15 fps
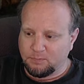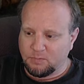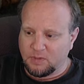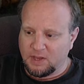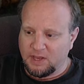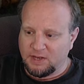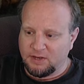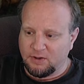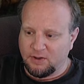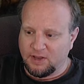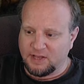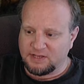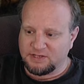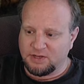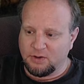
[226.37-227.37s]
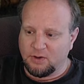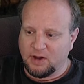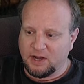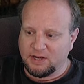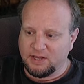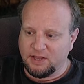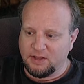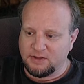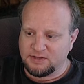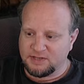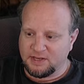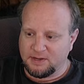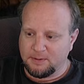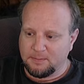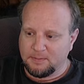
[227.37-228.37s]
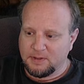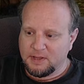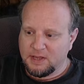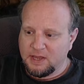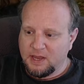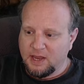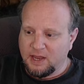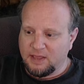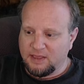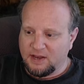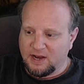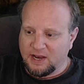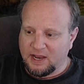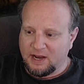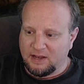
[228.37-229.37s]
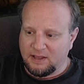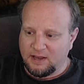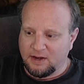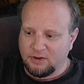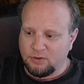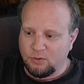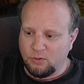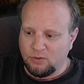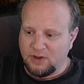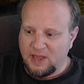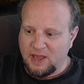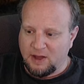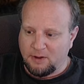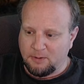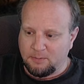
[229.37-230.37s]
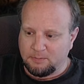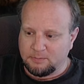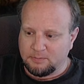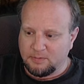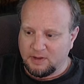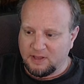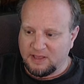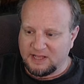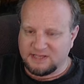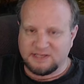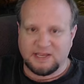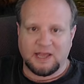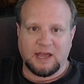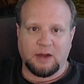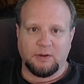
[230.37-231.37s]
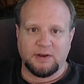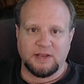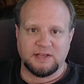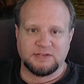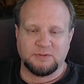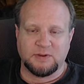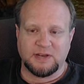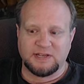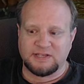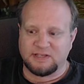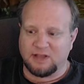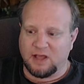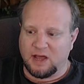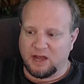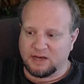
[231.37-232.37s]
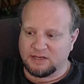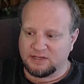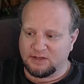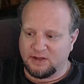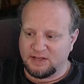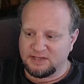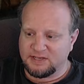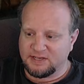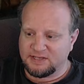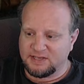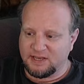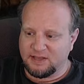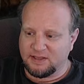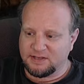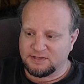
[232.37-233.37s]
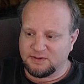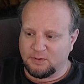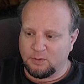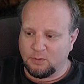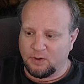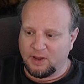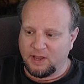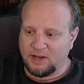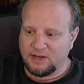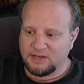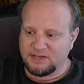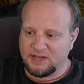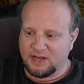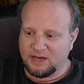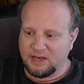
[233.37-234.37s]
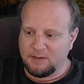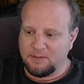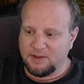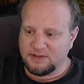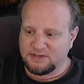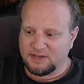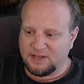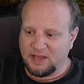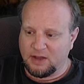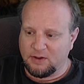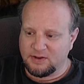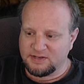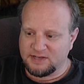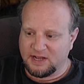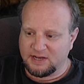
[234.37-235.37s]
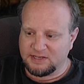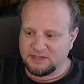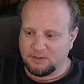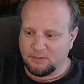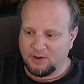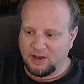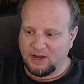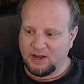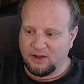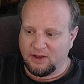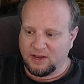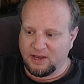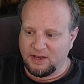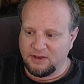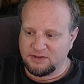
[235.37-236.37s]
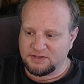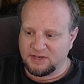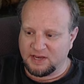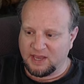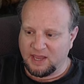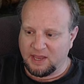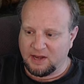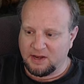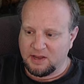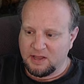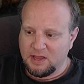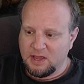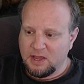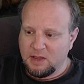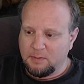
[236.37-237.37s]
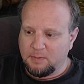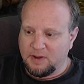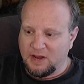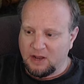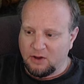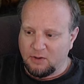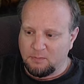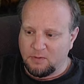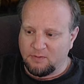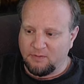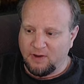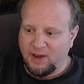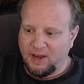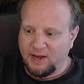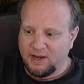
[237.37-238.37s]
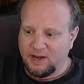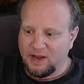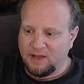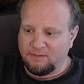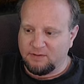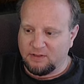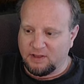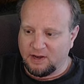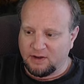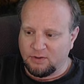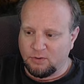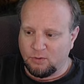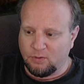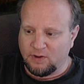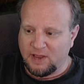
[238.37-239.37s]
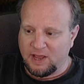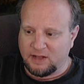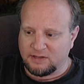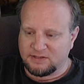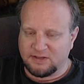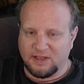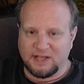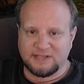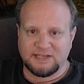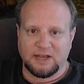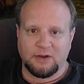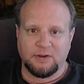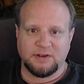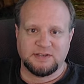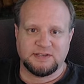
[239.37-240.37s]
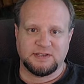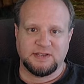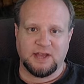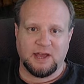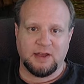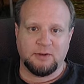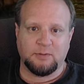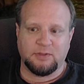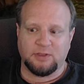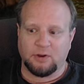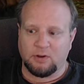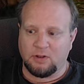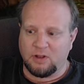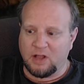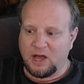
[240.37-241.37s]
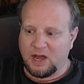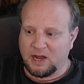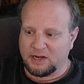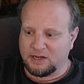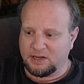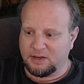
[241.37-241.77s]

until it gets too hot to use it. And then I gotta let it cool down. That's how it is when it's locked. So as you can see, this old red, it's not letting me use it. Now it's not so red. Now I can use it again. But now I'm overheated and I have to let it cool down. So that's how it's done when they're locked.